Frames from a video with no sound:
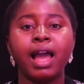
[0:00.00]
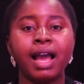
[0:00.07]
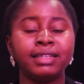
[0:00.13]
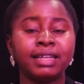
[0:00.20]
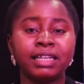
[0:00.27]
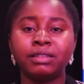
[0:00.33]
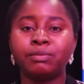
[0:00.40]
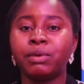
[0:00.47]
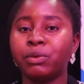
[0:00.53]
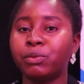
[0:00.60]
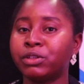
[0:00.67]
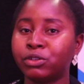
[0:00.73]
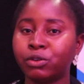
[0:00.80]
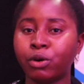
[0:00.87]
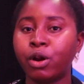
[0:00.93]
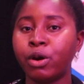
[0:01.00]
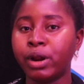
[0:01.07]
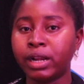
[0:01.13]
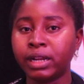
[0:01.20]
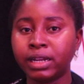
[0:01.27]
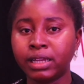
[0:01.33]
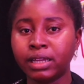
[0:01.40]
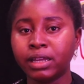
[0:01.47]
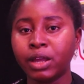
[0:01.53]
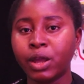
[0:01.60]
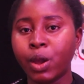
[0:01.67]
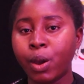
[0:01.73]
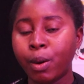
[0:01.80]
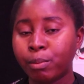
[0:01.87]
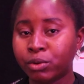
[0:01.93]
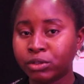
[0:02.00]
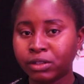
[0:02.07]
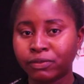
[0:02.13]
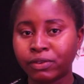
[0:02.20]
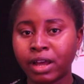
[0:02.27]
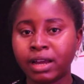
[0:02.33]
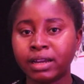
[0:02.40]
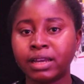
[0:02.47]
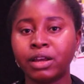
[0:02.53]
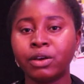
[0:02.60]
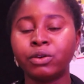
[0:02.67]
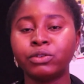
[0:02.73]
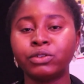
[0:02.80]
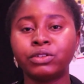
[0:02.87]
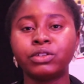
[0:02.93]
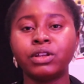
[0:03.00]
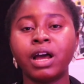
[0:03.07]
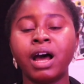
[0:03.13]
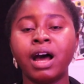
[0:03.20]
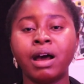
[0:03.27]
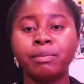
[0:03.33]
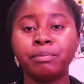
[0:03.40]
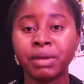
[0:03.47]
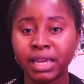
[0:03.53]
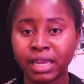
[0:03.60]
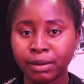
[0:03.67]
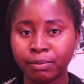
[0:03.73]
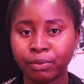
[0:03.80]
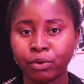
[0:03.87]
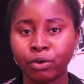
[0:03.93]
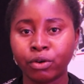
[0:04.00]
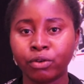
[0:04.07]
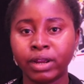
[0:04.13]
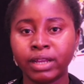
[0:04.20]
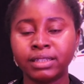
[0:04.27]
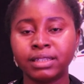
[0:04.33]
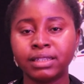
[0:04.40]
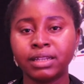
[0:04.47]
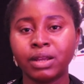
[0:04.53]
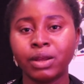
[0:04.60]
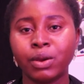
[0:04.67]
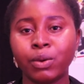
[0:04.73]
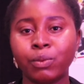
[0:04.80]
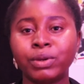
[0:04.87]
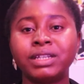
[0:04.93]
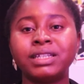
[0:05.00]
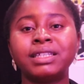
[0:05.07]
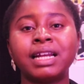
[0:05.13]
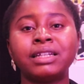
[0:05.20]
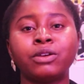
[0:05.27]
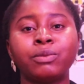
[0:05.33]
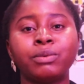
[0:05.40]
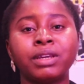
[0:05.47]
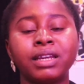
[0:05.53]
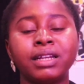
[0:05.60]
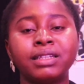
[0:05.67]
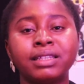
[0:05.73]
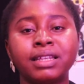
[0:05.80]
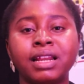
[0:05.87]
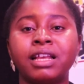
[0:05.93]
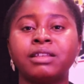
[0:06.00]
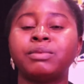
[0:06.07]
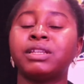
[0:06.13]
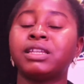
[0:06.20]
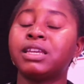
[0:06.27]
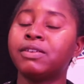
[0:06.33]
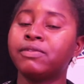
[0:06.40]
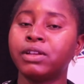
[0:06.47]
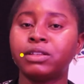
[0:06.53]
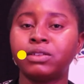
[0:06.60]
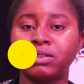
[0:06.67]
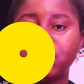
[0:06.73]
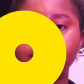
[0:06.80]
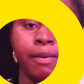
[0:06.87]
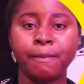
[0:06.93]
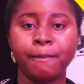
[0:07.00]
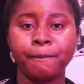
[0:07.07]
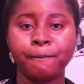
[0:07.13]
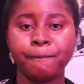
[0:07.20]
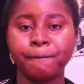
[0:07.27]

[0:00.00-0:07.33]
As I speak with you currently, most of our girls are making progress with the startup kits that has been given to them.